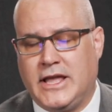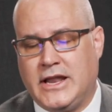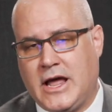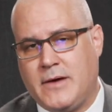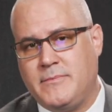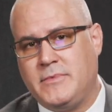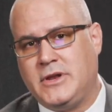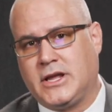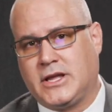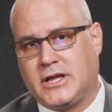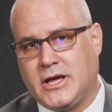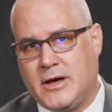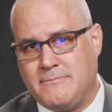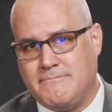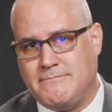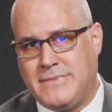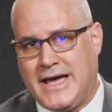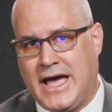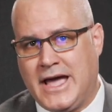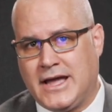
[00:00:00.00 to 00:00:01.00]
And I'm going to
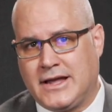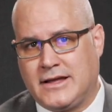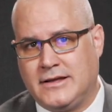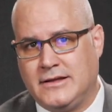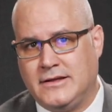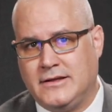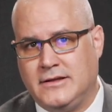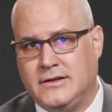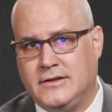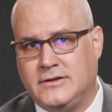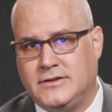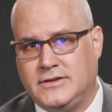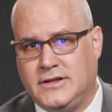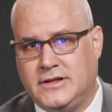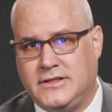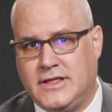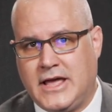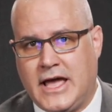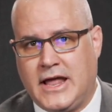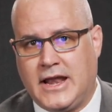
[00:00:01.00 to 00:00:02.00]
come back
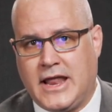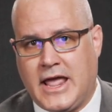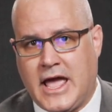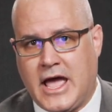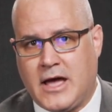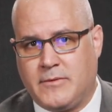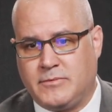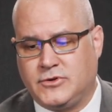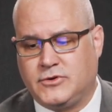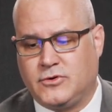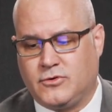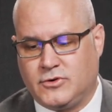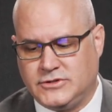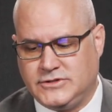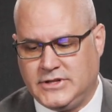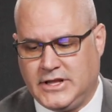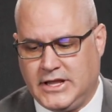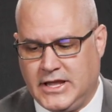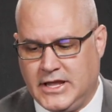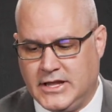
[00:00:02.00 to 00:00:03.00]
to that app
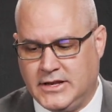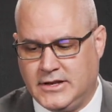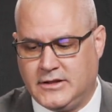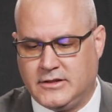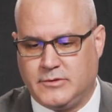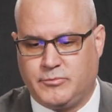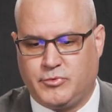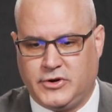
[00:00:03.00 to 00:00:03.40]
towards the end of the